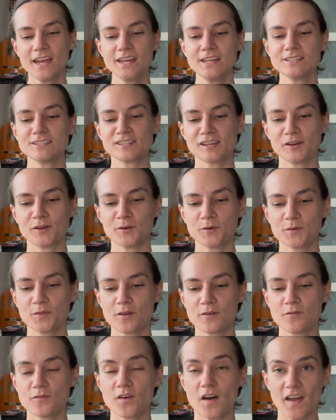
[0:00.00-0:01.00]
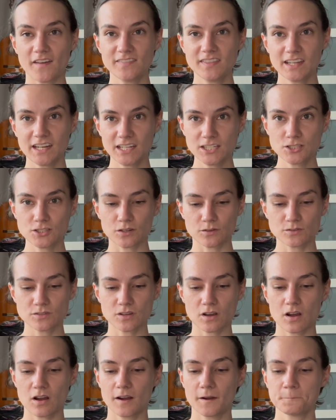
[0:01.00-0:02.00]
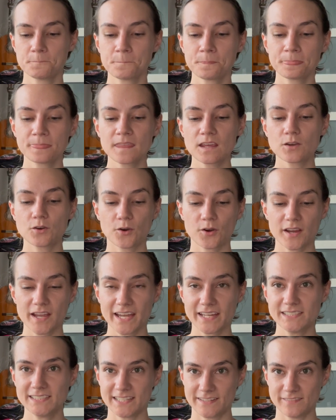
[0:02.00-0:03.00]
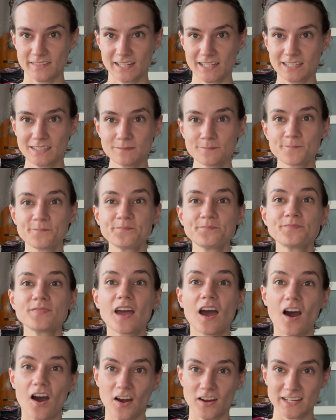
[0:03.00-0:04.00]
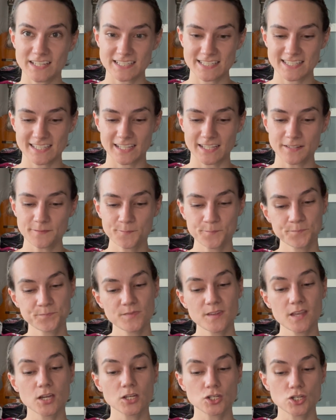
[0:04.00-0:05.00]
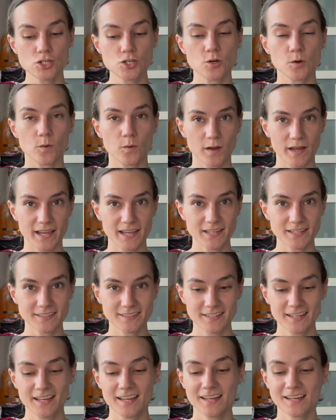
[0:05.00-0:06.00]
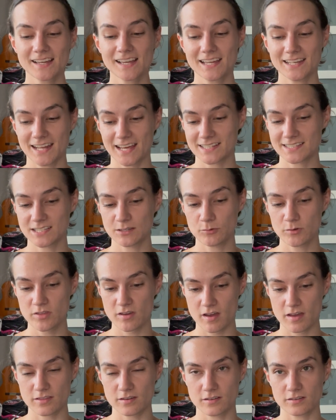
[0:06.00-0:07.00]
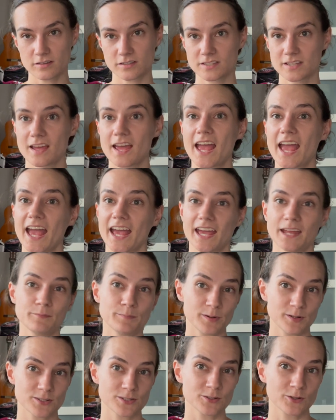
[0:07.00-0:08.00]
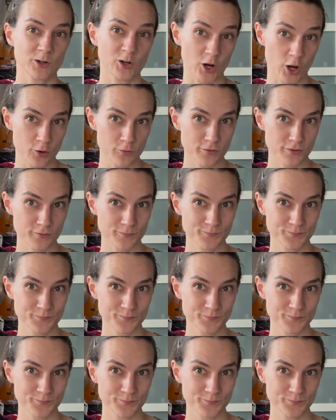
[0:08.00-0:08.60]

So the 5 that I chose are creativity, honesty, joy, connecting with others, and personal growth.